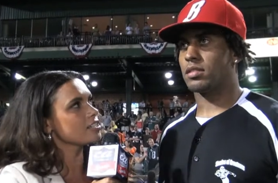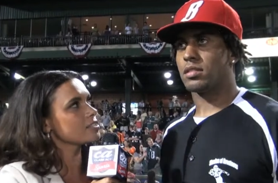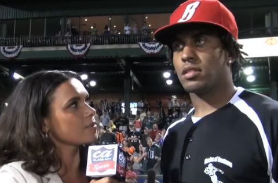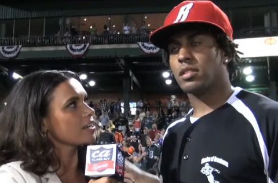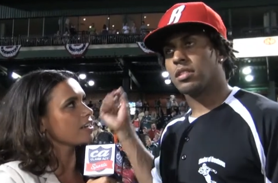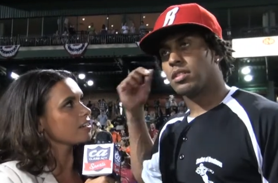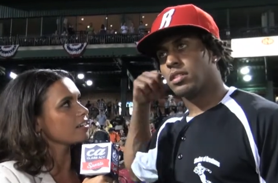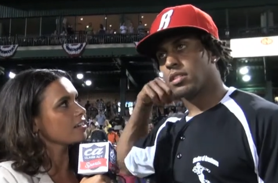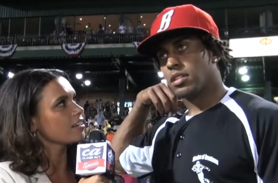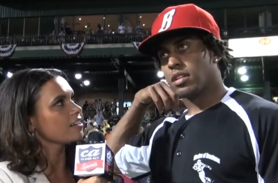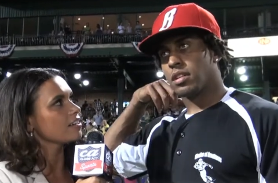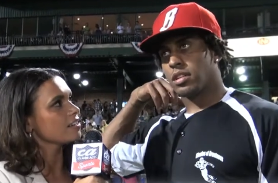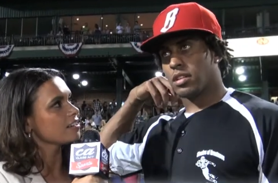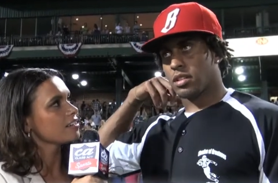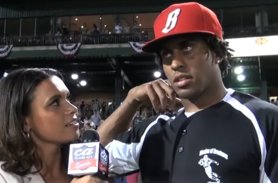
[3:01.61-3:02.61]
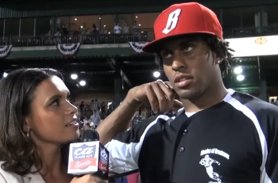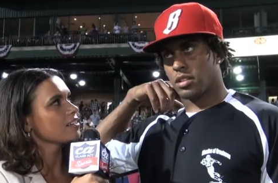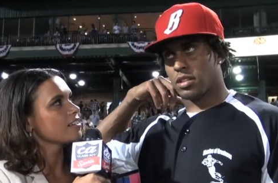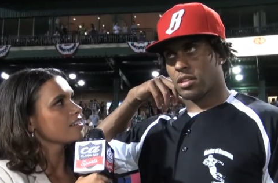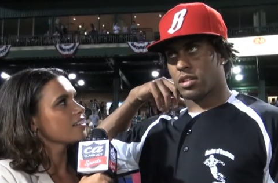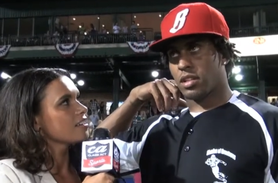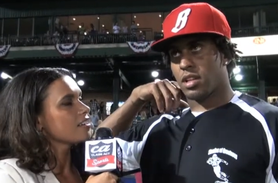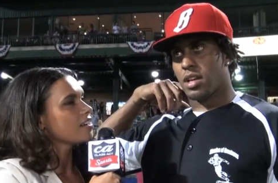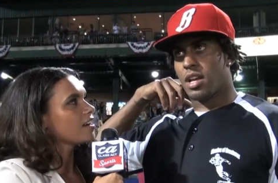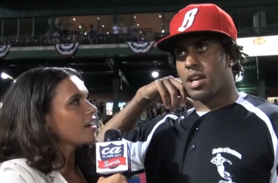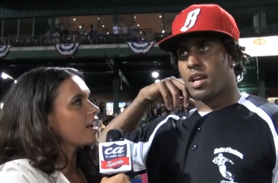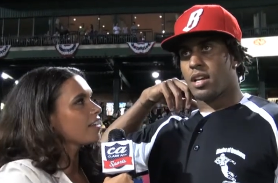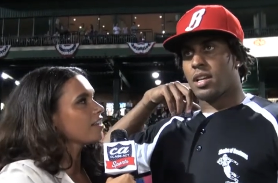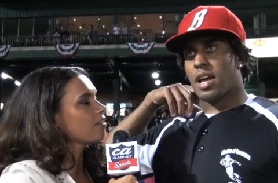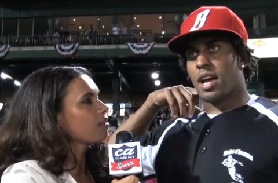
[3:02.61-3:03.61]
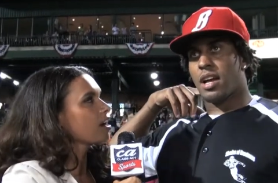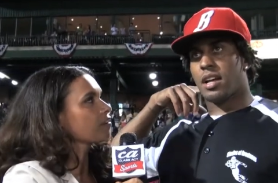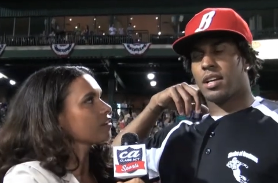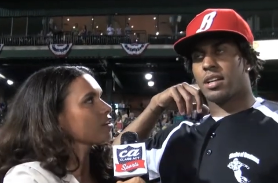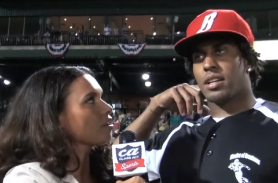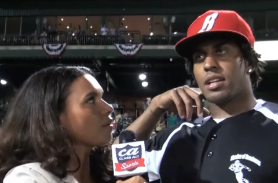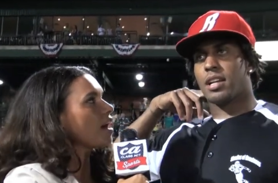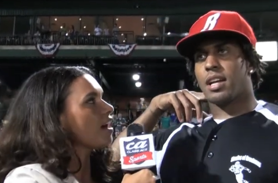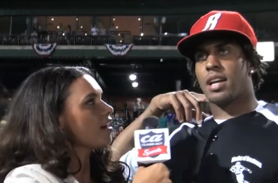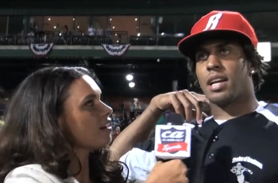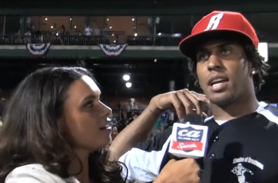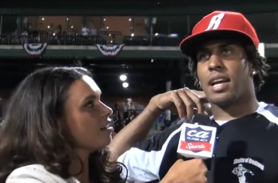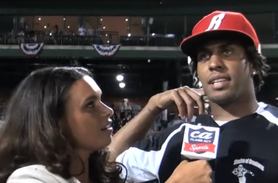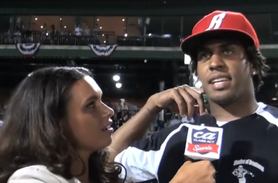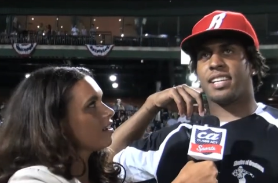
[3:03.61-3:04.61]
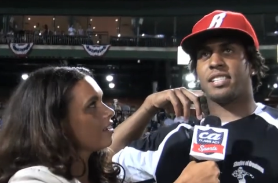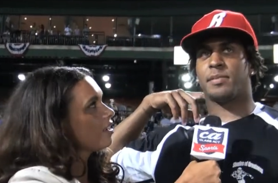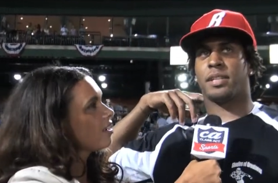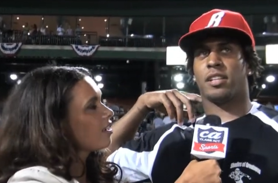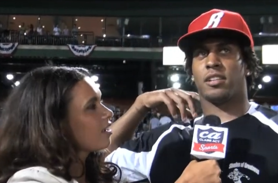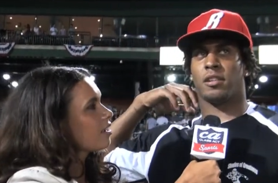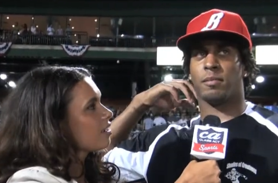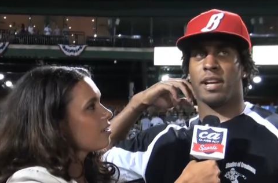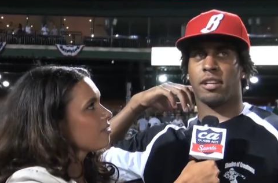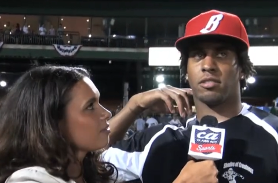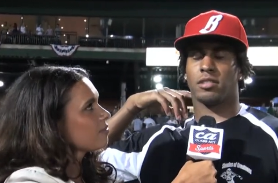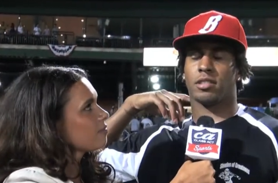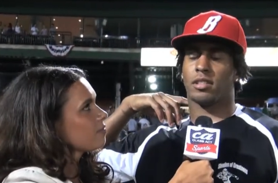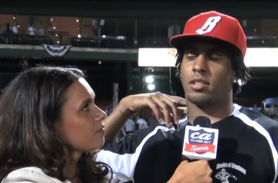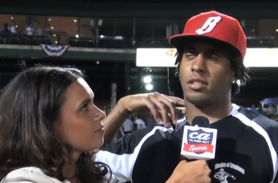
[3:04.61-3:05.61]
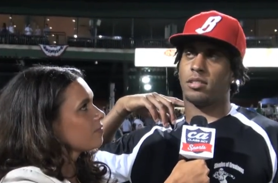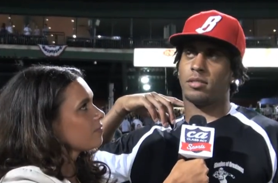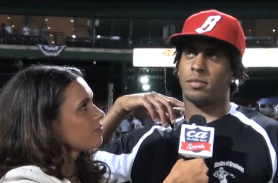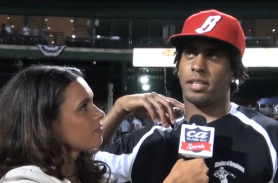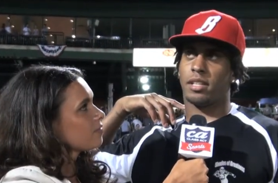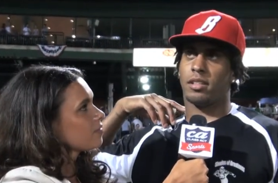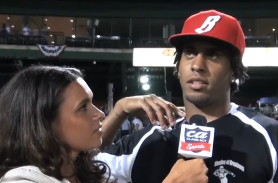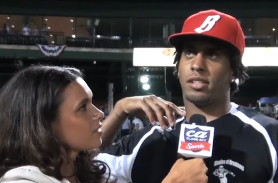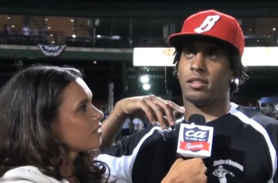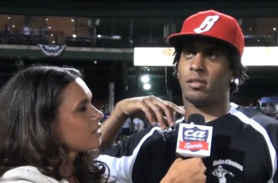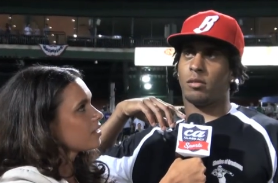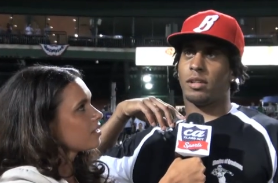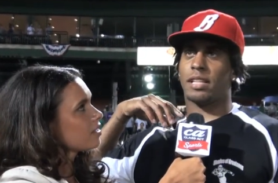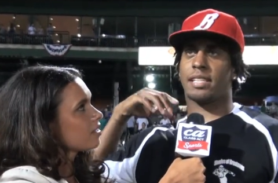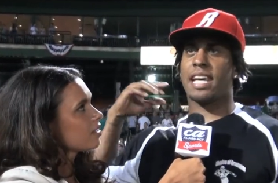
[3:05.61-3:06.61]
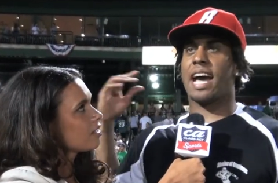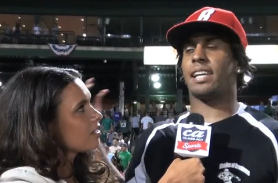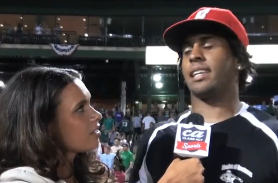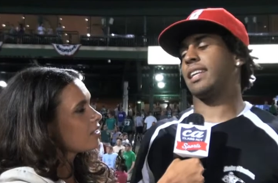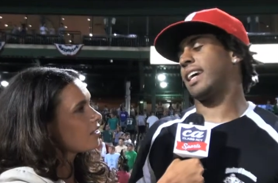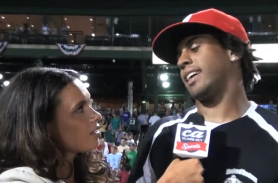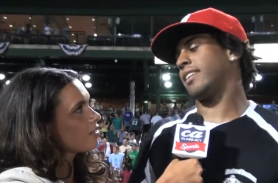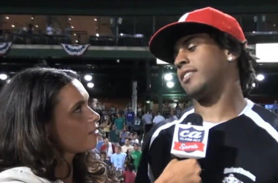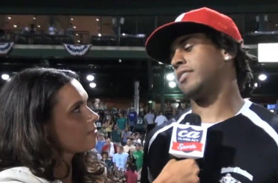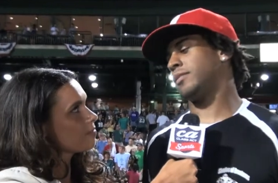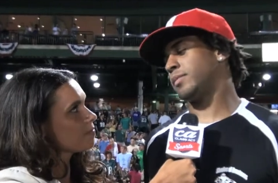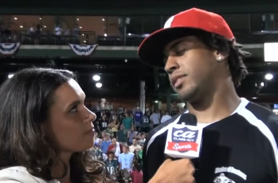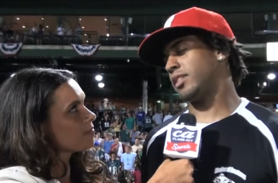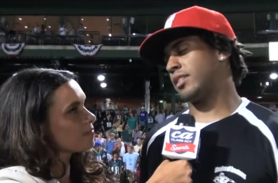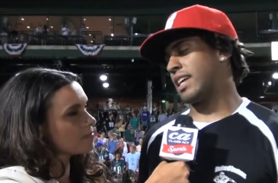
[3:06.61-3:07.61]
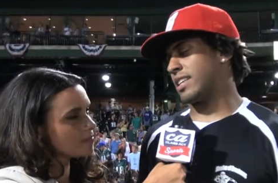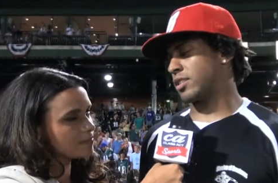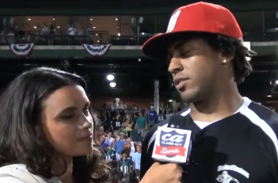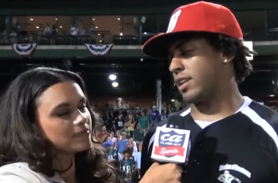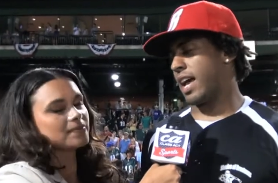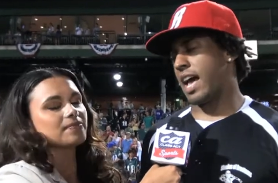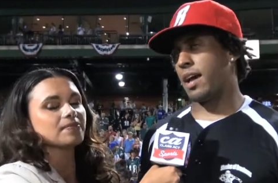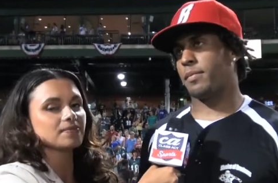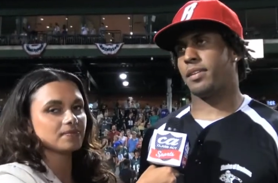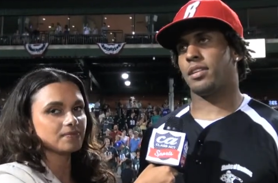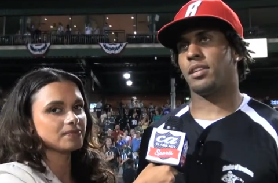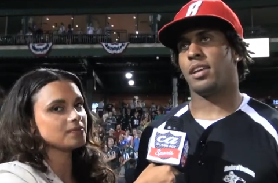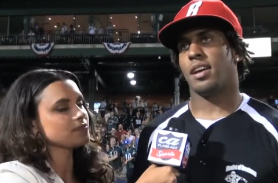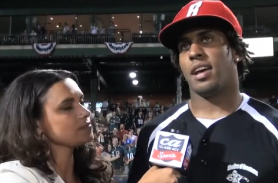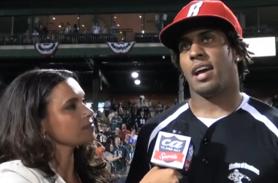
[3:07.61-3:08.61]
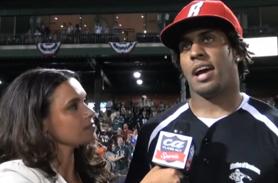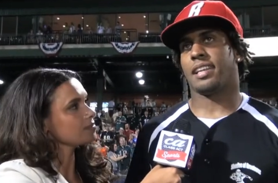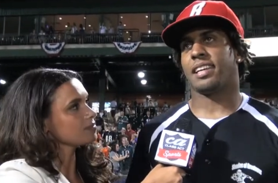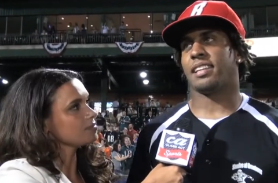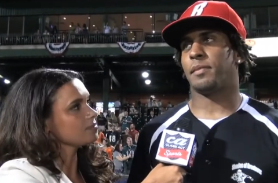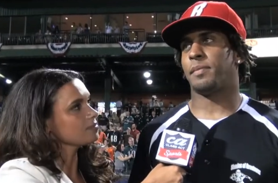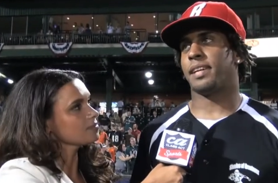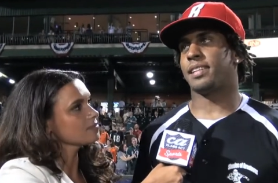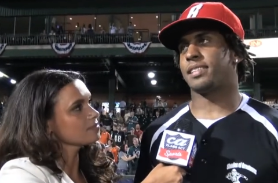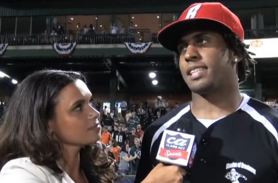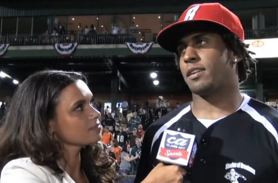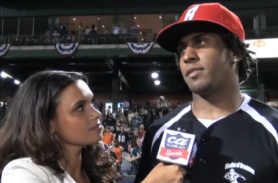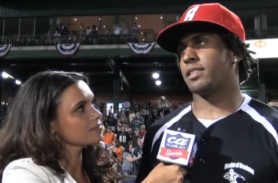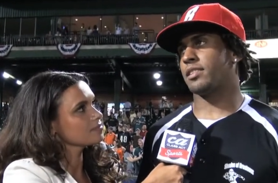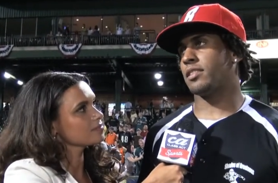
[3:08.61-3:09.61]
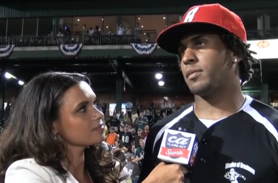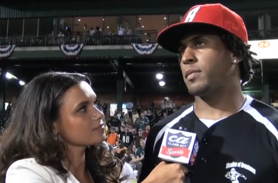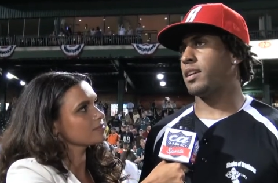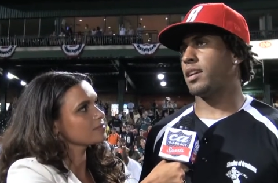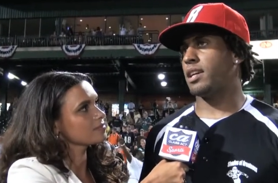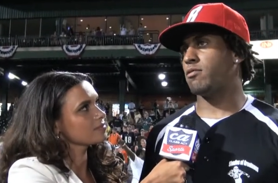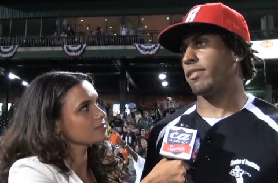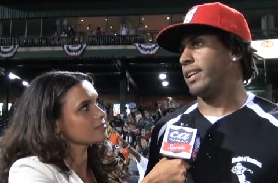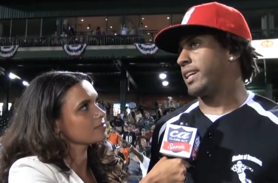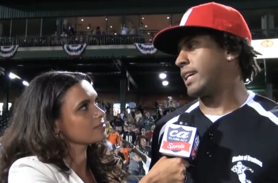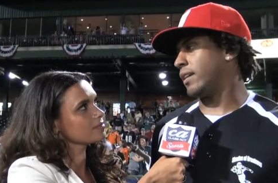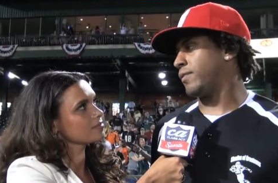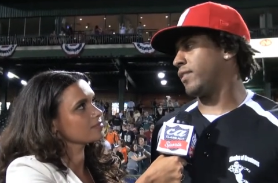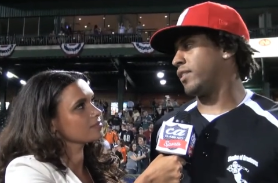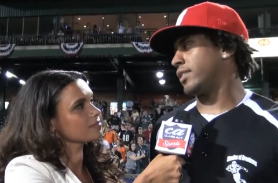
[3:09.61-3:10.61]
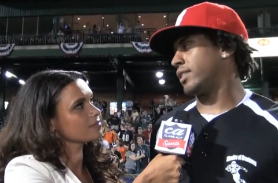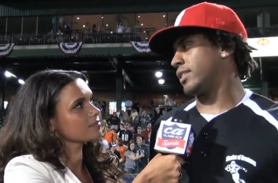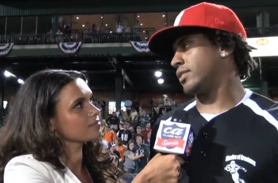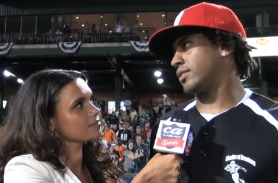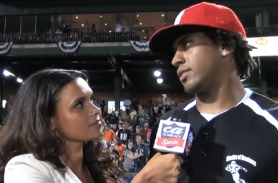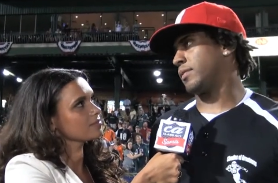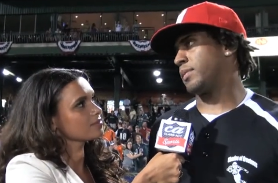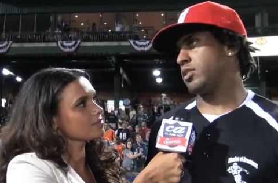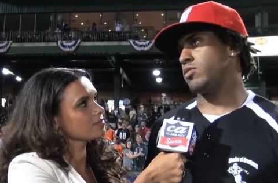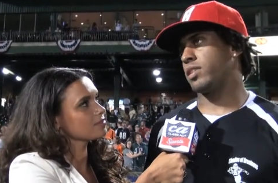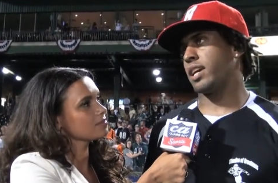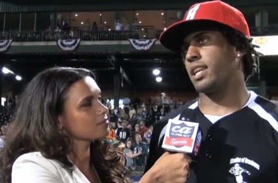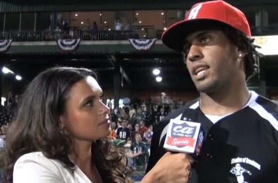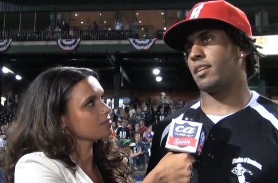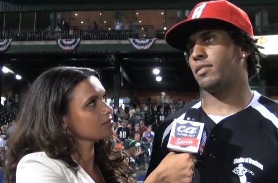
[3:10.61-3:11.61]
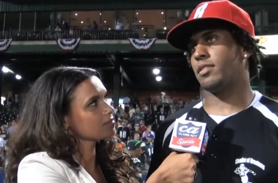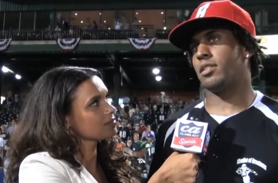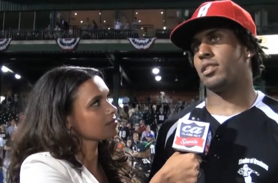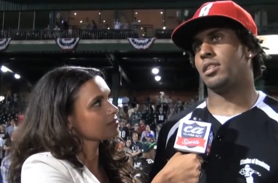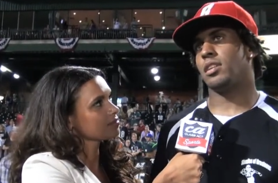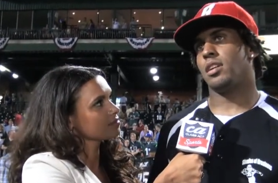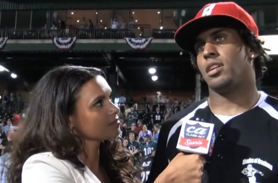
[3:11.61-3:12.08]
Speaker 1: he's been under the under the rug for a little while? I think he's been under the microscope, but you know, with a talent like him, you know, that's going to happen. I think the biggest thing with him, he, he really kept focused. I mean, you can never